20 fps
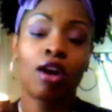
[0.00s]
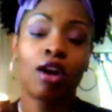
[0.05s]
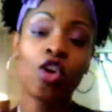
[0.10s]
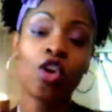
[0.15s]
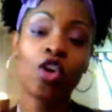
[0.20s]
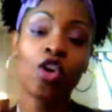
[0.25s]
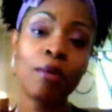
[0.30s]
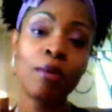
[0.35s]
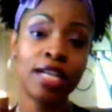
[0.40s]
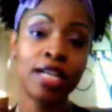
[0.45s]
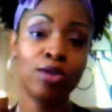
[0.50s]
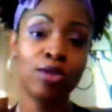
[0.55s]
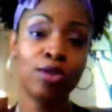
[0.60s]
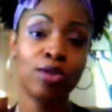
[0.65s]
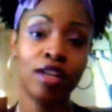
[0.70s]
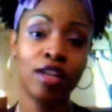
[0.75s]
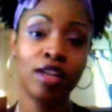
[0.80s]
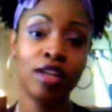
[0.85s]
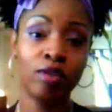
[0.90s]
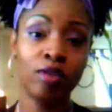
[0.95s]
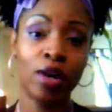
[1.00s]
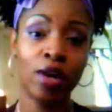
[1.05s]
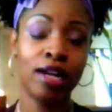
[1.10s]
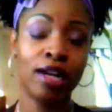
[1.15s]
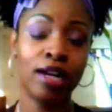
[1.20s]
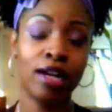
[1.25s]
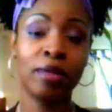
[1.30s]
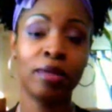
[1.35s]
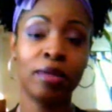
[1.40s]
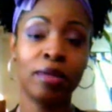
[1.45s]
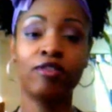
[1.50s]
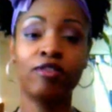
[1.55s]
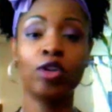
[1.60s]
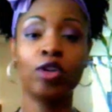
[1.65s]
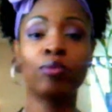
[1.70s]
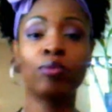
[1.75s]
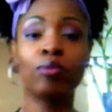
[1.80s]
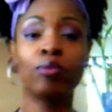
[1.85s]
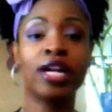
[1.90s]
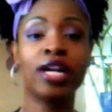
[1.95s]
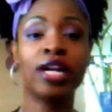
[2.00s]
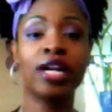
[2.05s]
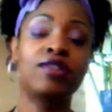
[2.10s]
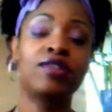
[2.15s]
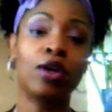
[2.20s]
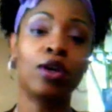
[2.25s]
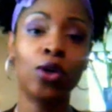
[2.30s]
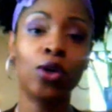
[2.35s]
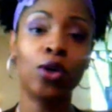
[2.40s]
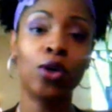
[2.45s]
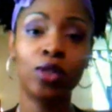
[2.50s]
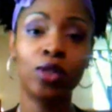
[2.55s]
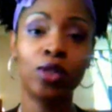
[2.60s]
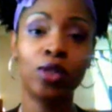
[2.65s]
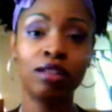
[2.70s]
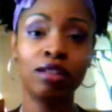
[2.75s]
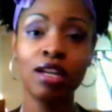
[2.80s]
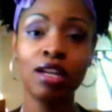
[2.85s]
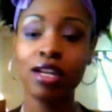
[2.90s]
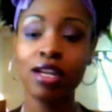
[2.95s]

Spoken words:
Or I might do a giveaway. I mean, if you're a brave soul and